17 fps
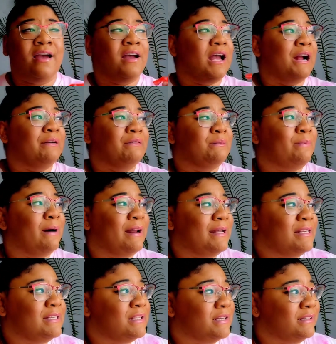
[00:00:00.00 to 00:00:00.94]

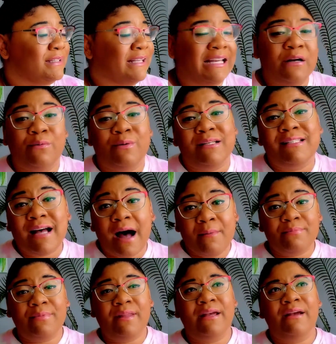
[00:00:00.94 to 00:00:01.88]
Everybody's dealing with
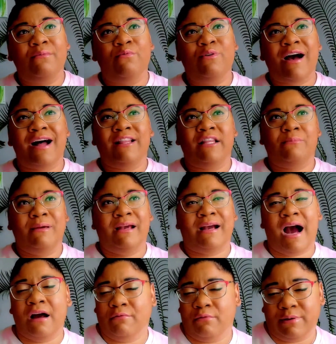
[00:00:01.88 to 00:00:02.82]
something. We have to be
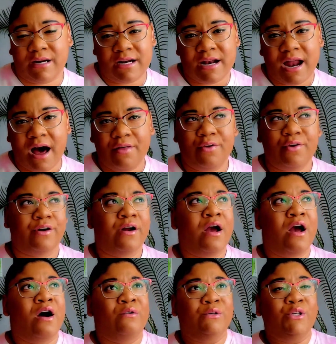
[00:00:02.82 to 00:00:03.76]
kind one another.
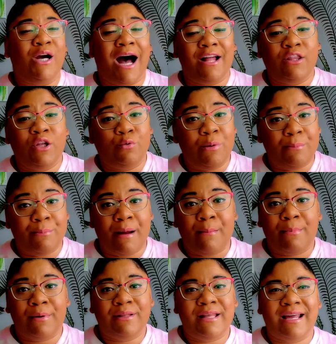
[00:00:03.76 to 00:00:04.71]
We have to
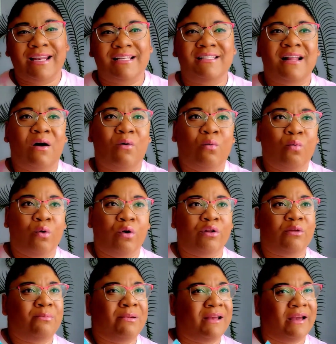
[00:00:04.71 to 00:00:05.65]
remember that it's not
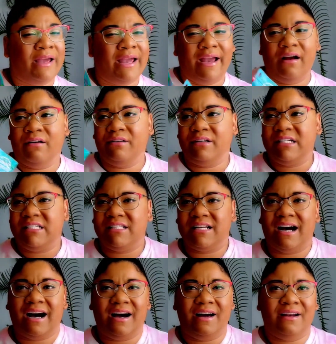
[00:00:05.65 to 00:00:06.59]
worth being angry,
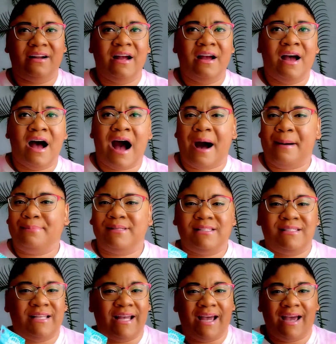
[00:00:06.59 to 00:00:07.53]
sad,
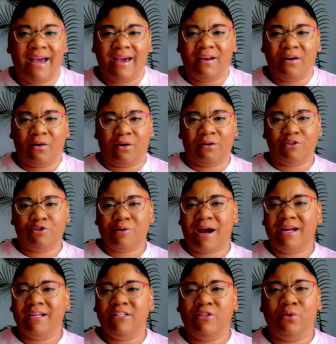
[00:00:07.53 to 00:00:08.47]
upset, or
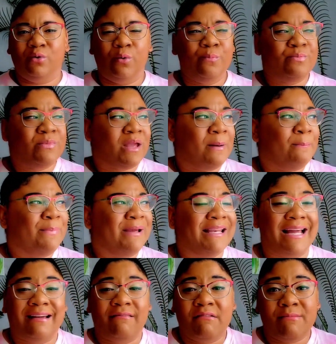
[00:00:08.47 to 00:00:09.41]
trying to be
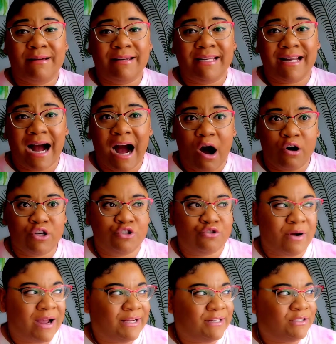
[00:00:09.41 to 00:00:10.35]
like everybody else,
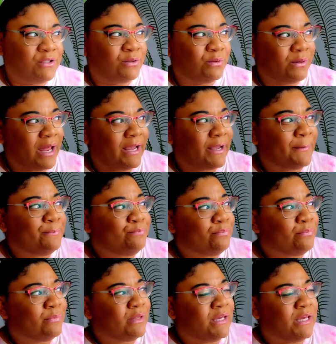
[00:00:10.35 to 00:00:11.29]
trying to like,
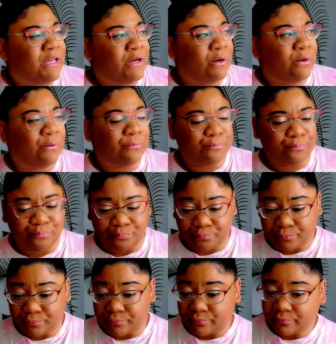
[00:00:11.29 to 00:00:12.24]
you know,
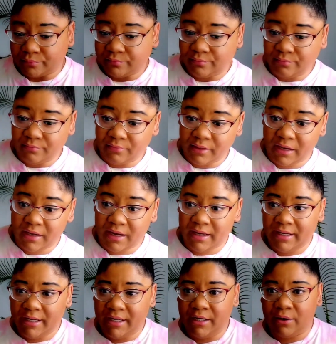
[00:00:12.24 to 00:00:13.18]

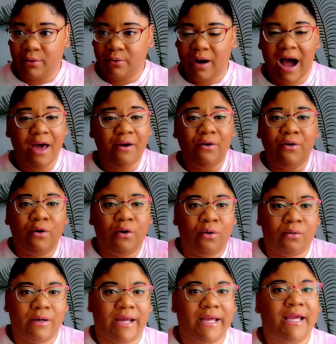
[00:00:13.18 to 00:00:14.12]
you know, I don't know,
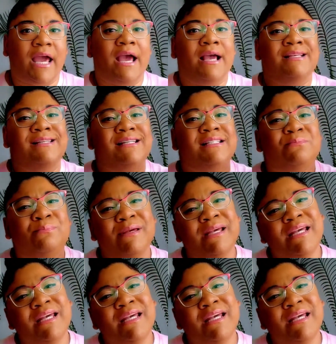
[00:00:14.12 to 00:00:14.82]
like just be